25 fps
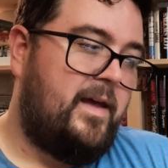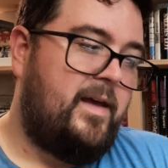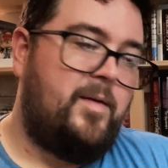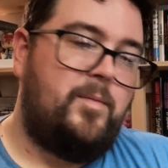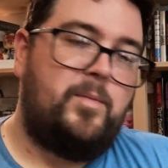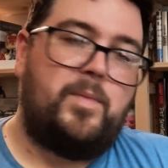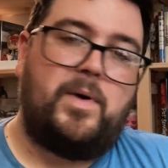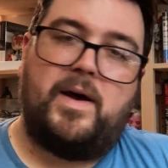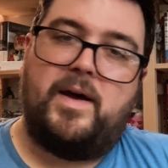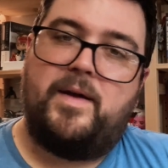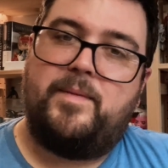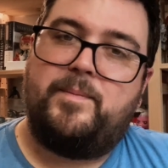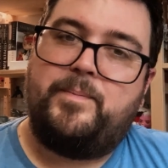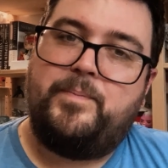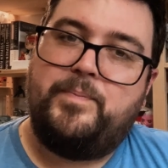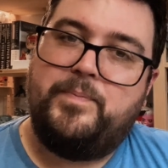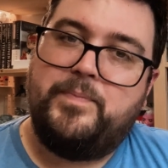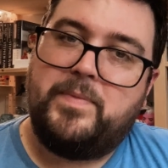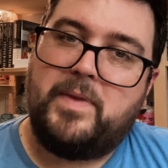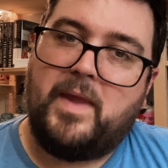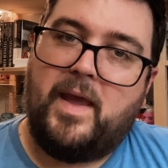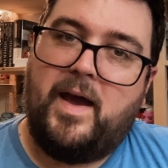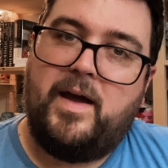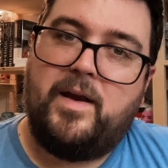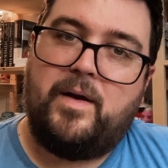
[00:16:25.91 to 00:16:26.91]
But
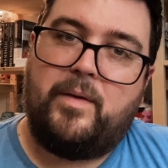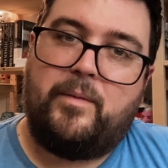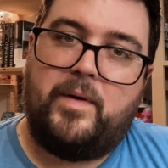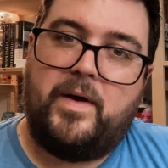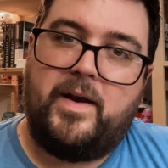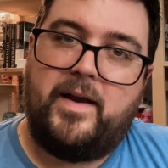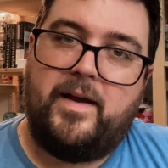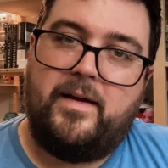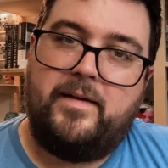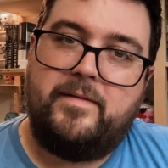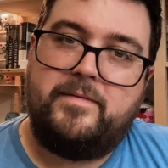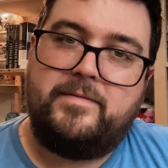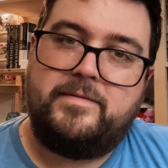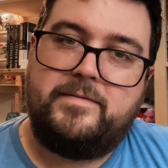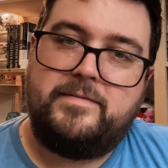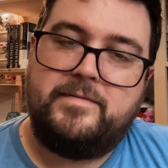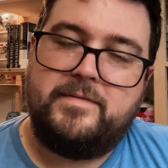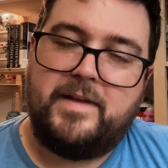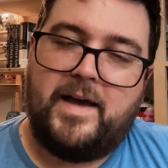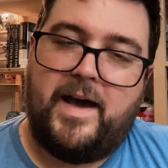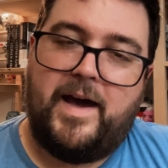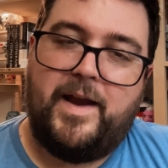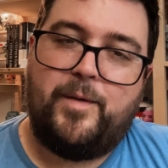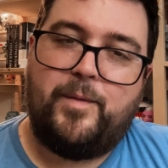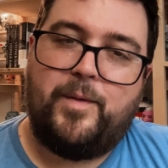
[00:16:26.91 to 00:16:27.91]
I don't want
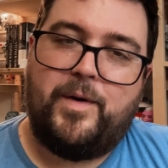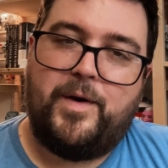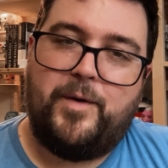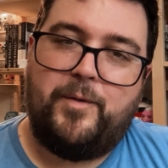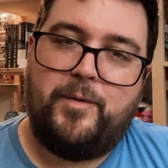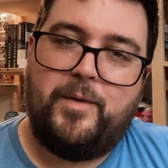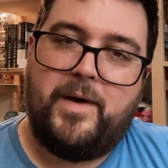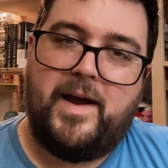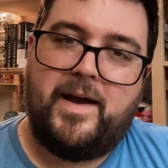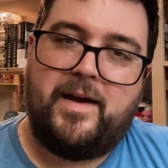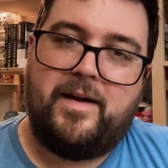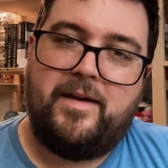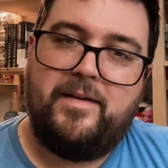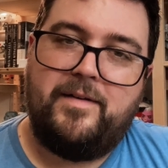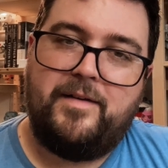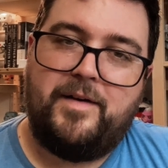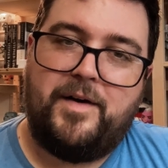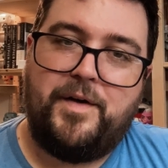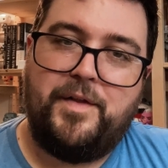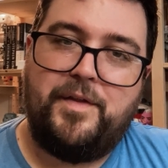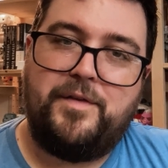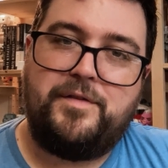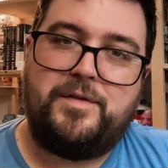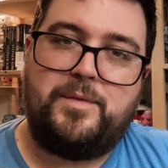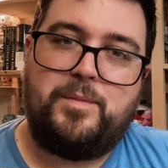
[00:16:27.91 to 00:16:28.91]
to wreck all
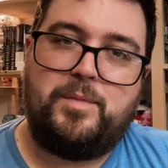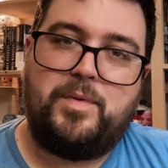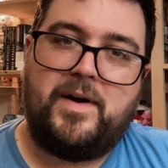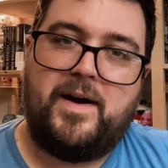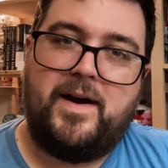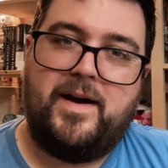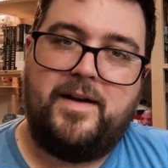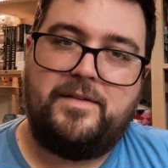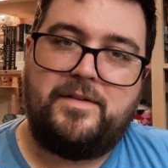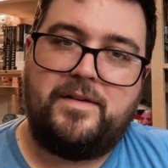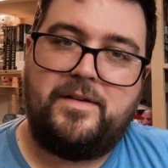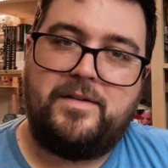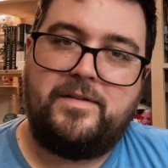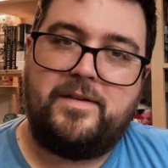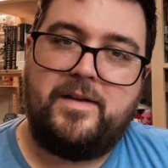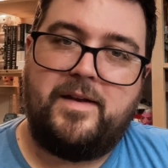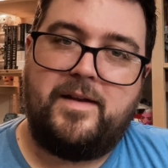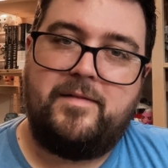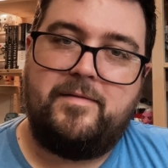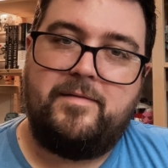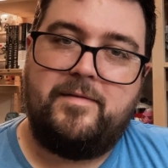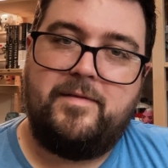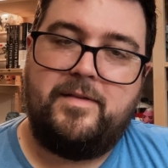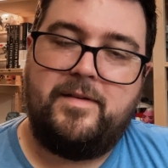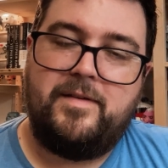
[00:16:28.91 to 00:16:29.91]
the surprises
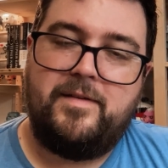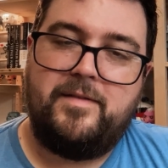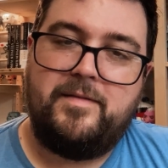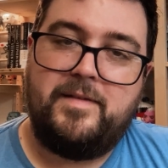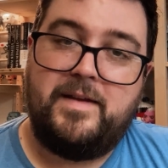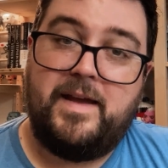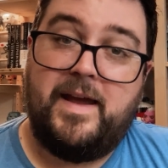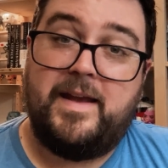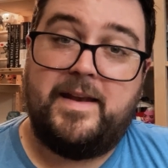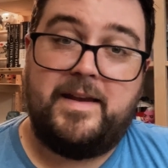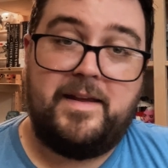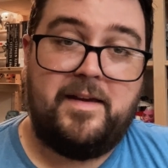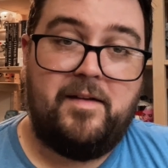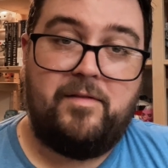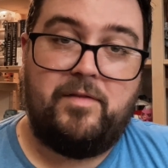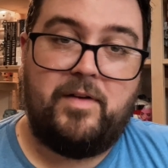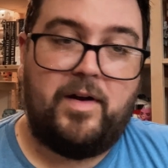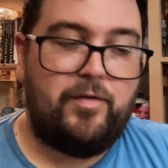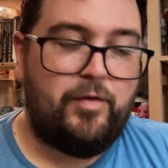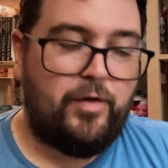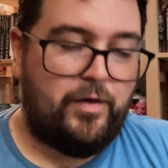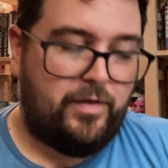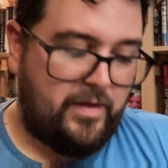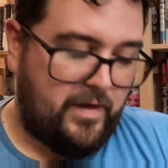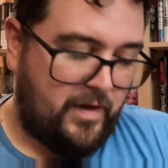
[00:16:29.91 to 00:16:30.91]
and give
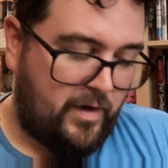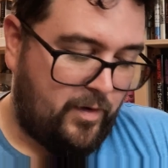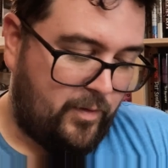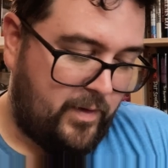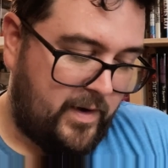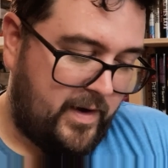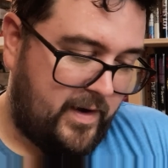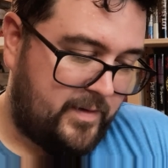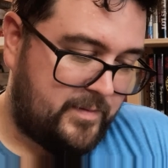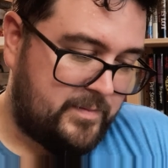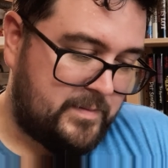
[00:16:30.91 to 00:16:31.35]
everything away.